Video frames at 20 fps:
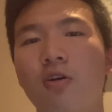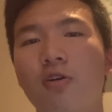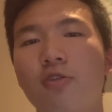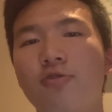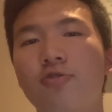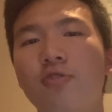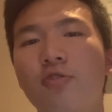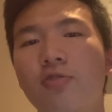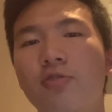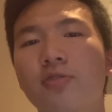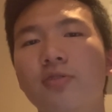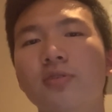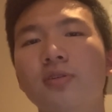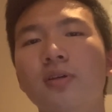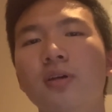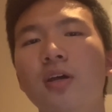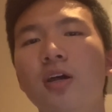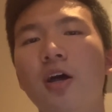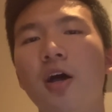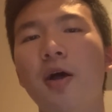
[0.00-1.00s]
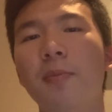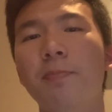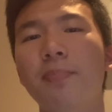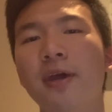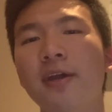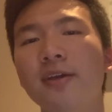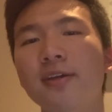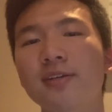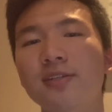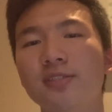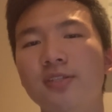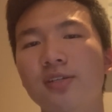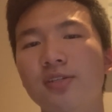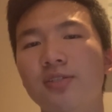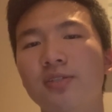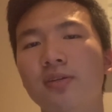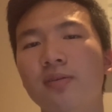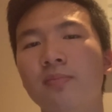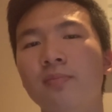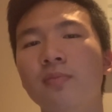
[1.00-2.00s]
Third, a banking
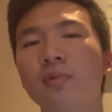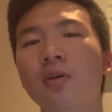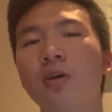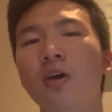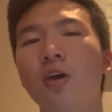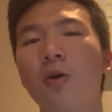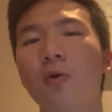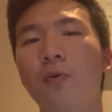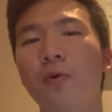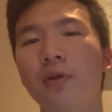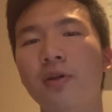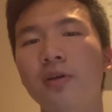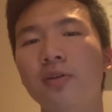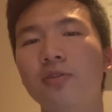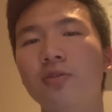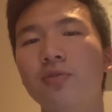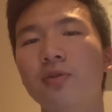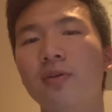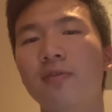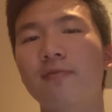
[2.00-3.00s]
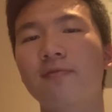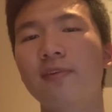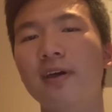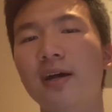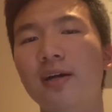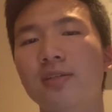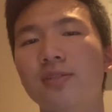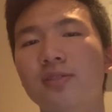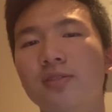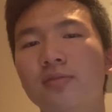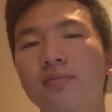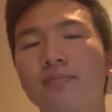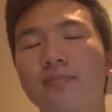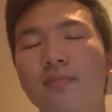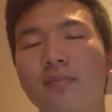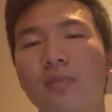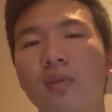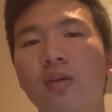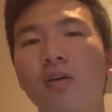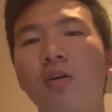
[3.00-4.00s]
system willing to invest.
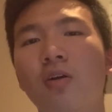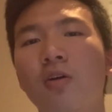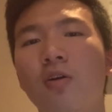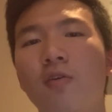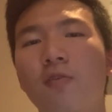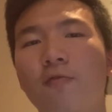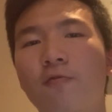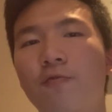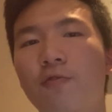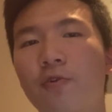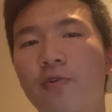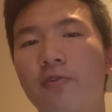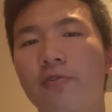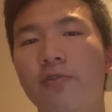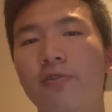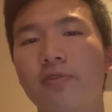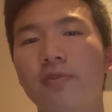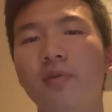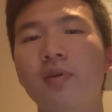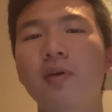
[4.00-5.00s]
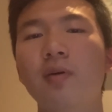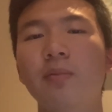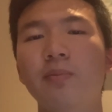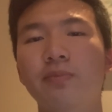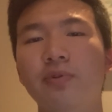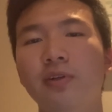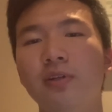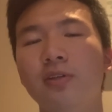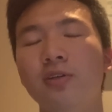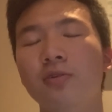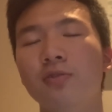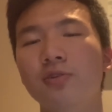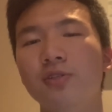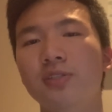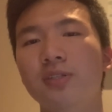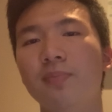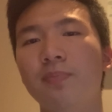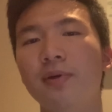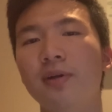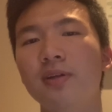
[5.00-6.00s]
Fourth, political
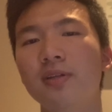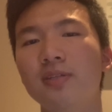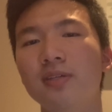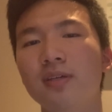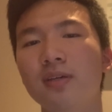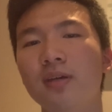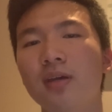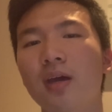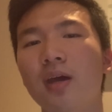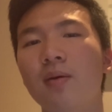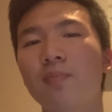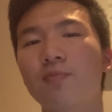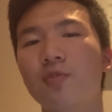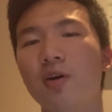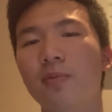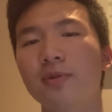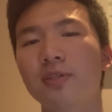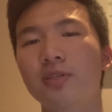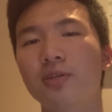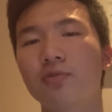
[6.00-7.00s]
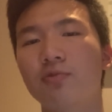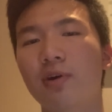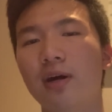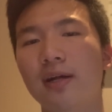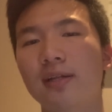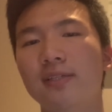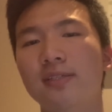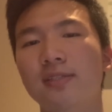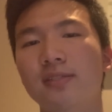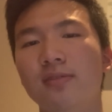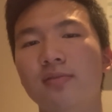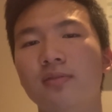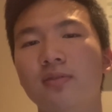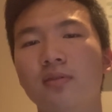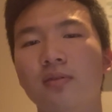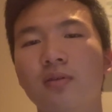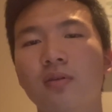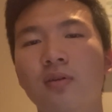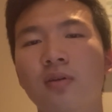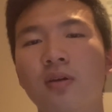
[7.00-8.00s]
stability and property rights.
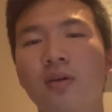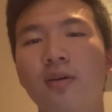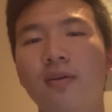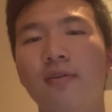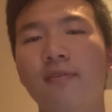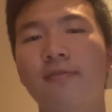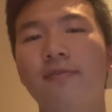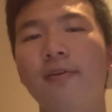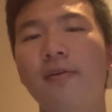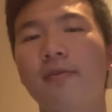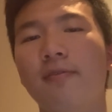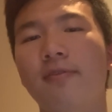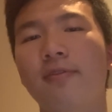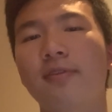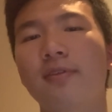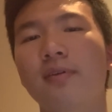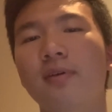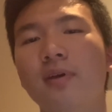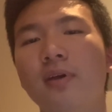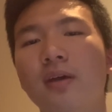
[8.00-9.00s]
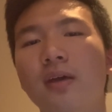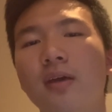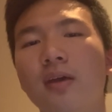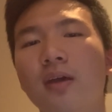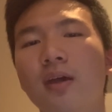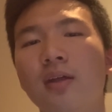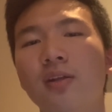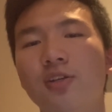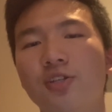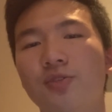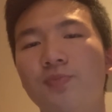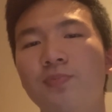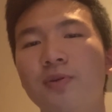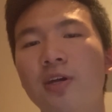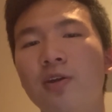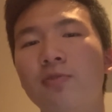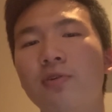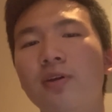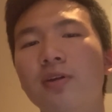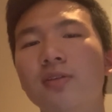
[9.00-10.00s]
Fifth, in the
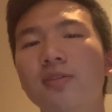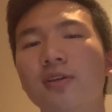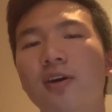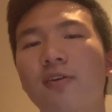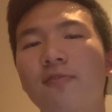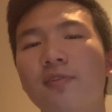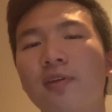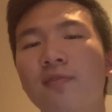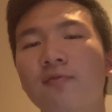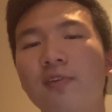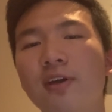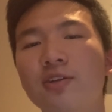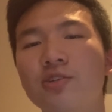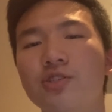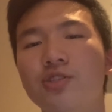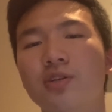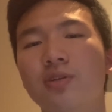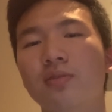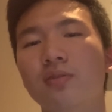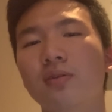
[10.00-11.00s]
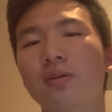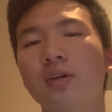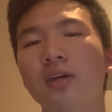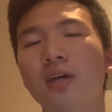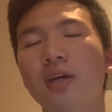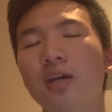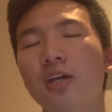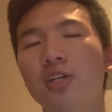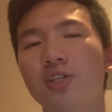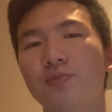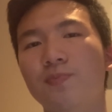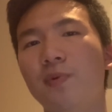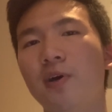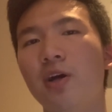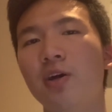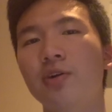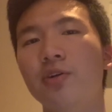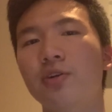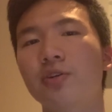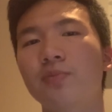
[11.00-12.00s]
spirit of invention,
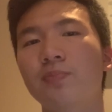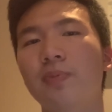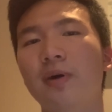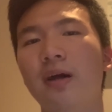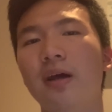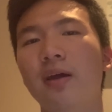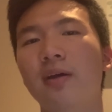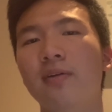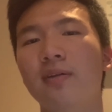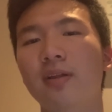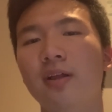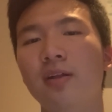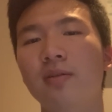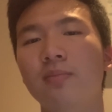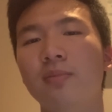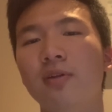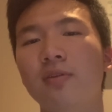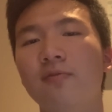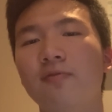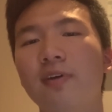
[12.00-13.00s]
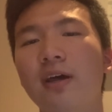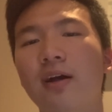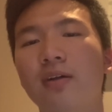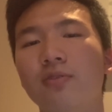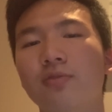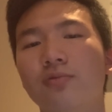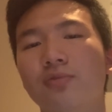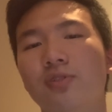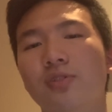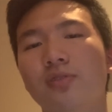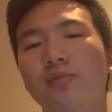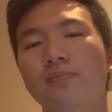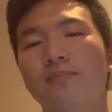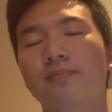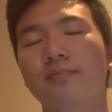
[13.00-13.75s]
inspired by Enlightenment values.